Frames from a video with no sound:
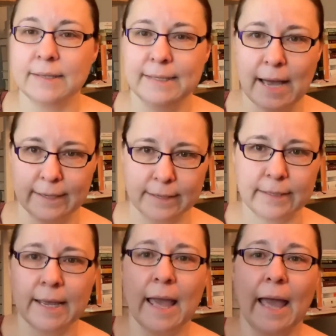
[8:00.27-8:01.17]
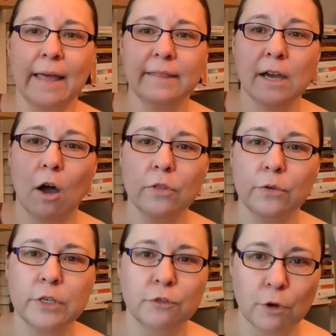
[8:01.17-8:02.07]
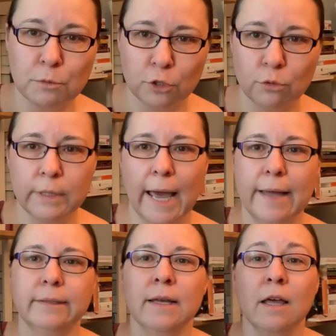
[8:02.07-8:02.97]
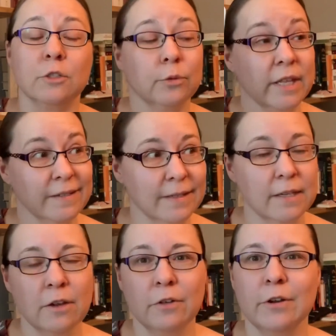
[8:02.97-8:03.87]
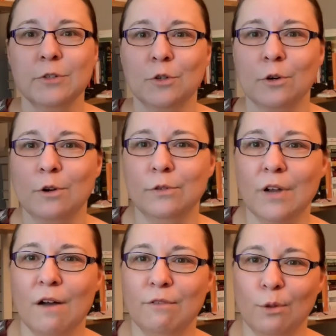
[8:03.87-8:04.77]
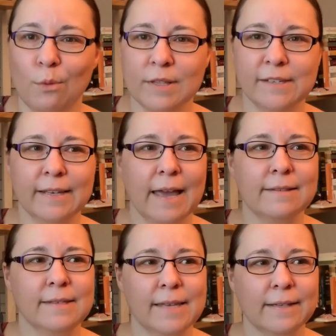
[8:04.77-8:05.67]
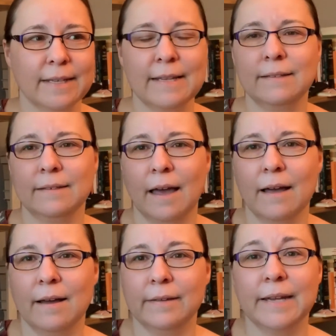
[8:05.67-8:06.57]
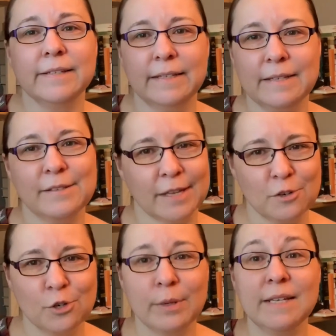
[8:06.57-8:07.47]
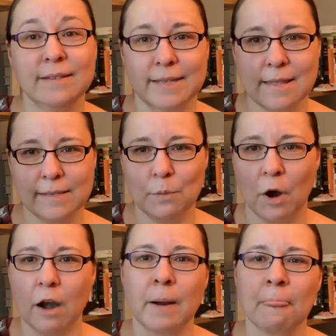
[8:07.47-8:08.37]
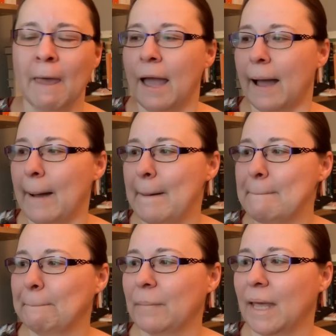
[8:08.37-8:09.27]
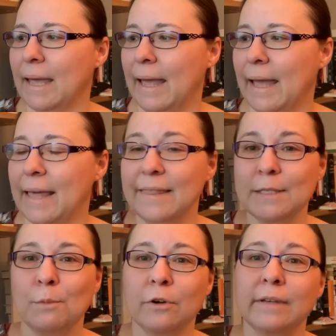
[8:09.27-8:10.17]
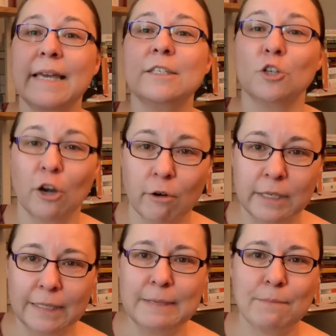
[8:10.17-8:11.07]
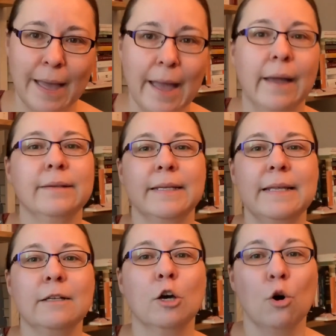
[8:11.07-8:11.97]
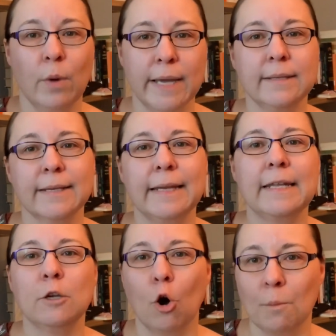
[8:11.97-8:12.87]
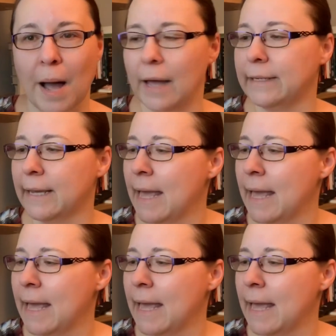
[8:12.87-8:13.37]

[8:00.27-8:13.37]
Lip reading: Sakin, and the author is from Sudan. So this is another historical novel, once again set in 19th century Zanzibar. And this book is currently banned in Kuwait and in Oman.